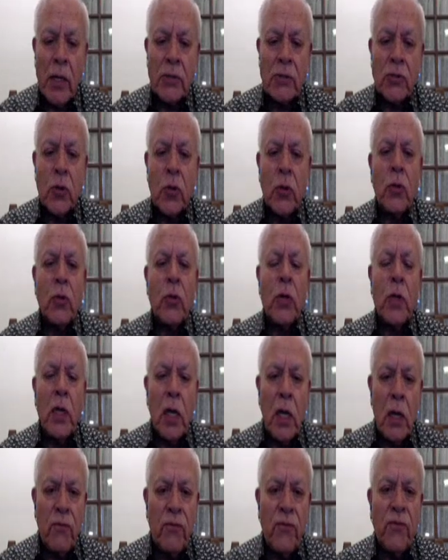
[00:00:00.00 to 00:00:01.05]
So
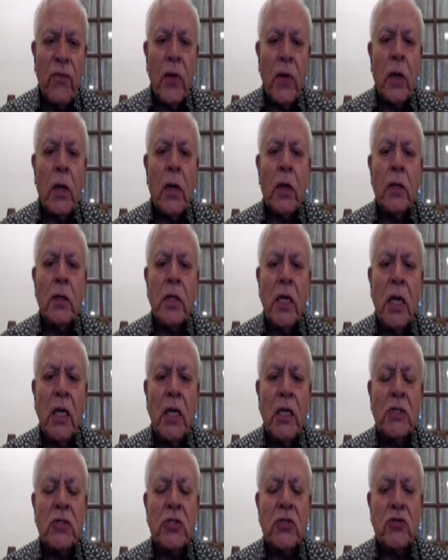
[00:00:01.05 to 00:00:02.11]
if the
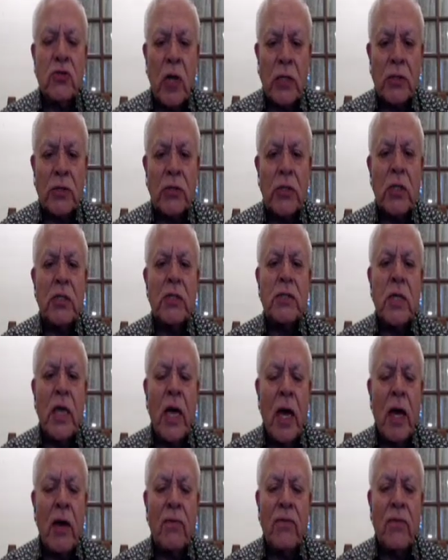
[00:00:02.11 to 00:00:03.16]
structures
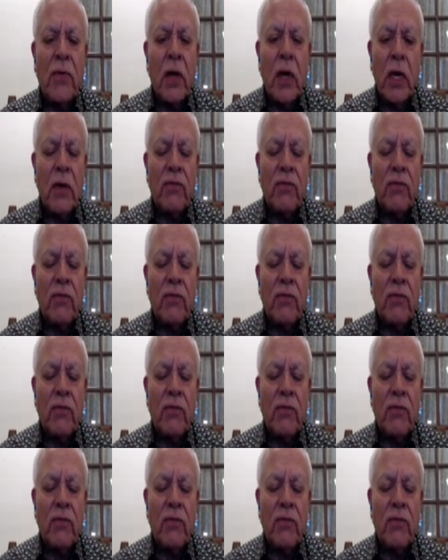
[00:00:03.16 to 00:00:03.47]
have,